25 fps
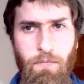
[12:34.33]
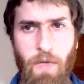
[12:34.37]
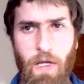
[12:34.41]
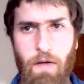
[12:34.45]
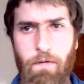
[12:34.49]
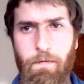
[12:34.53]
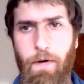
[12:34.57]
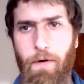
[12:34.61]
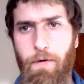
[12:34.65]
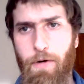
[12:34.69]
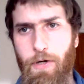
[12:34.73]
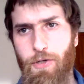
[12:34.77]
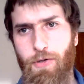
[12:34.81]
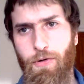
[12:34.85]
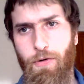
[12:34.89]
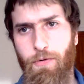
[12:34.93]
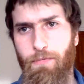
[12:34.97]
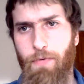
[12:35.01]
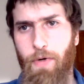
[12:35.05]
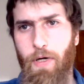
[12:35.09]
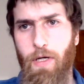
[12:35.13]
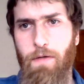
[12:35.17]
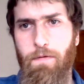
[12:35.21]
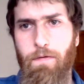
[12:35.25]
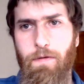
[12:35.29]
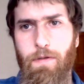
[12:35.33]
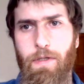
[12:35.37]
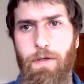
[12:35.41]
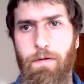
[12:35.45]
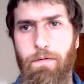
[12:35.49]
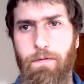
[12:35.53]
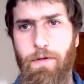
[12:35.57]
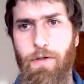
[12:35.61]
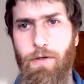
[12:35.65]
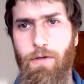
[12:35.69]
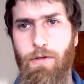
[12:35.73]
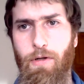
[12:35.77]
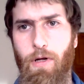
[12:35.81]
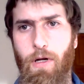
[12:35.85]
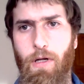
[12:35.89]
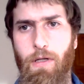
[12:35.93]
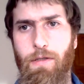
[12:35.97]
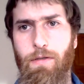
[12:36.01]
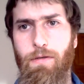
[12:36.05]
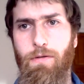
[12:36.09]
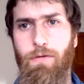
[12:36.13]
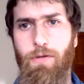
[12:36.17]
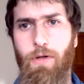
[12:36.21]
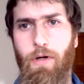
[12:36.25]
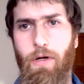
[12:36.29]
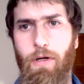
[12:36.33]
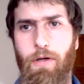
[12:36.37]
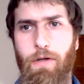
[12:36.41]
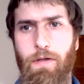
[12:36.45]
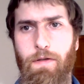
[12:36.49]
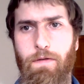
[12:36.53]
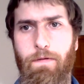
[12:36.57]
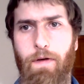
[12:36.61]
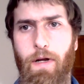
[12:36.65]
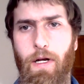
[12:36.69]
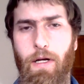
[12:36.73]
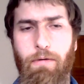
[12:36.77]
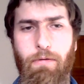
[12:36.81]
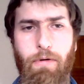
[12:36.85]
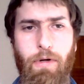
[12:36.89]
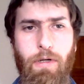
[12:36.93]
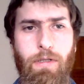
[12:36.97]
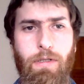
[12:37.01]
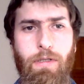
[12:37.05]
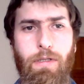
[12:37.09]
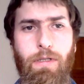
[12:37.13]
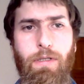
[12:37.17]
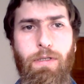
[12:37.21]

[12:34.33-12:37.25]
Very short relative to the Dolichocephalic races.